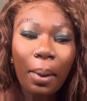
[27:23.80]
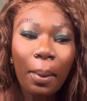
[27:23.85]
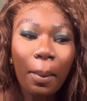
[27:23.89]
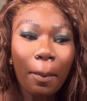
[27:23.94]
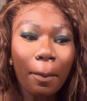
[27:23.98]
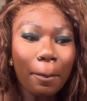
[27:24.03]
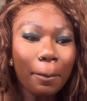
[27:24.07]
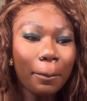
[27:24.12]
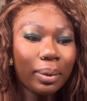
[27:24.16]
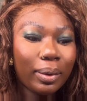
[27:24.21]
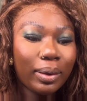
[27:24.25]

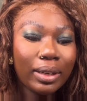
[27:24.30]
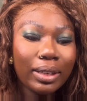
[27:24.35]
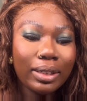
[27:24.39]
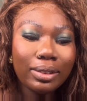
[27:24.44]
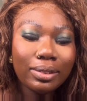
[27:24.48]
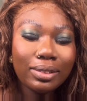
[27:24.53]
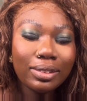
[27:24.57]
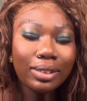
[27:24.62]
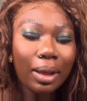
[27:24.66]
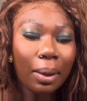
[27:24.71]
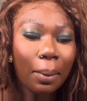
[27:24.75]

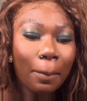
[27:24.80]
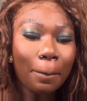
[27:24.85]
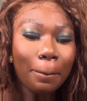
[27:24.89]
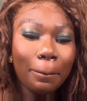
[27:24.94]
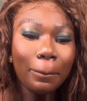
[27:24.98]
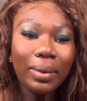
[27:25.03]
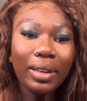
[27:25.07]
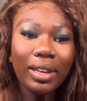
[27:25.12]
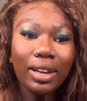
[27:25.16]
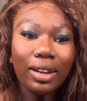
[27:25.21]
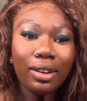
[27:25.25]
Brows
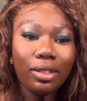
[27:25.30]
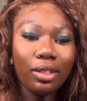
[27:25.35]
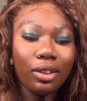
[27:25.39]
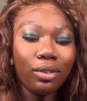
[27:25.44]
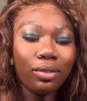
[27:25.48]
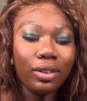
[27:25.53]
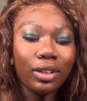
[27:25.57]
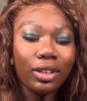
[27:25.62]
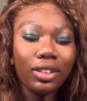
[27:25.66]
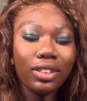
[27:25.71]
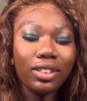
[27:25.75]
make the
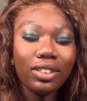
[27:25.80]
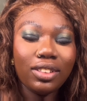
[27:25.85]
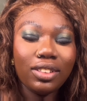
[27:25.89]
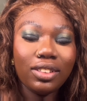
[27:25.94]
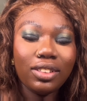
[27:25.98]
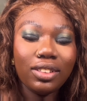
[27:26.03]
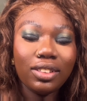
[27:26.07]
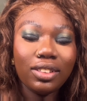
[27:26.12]
face.